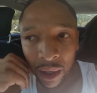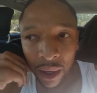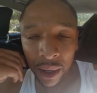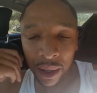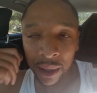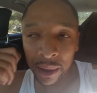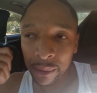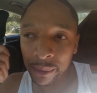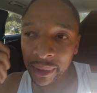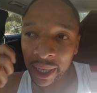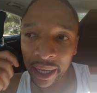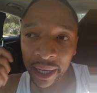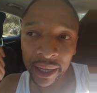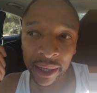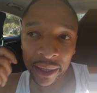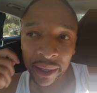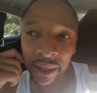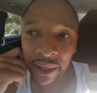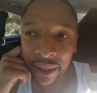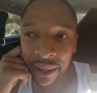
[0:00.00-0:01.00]
I'm like,
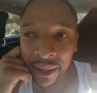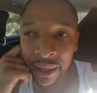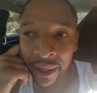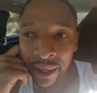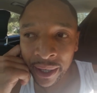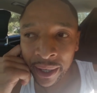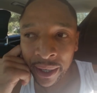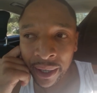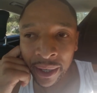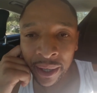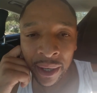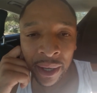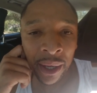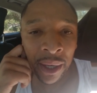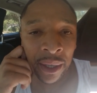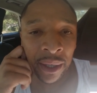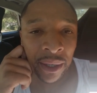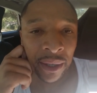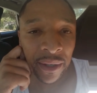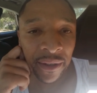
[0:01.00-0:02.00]

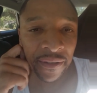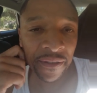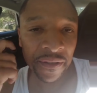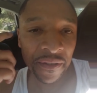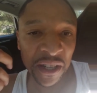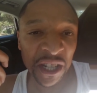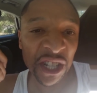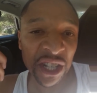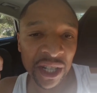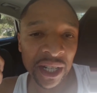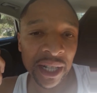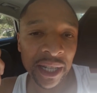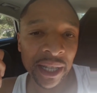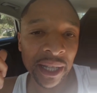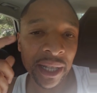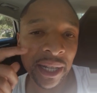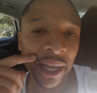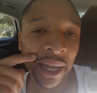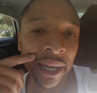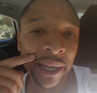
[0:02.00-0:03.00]

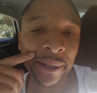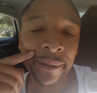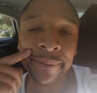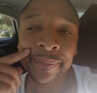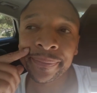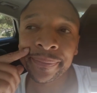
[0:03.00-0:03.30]
officially, like,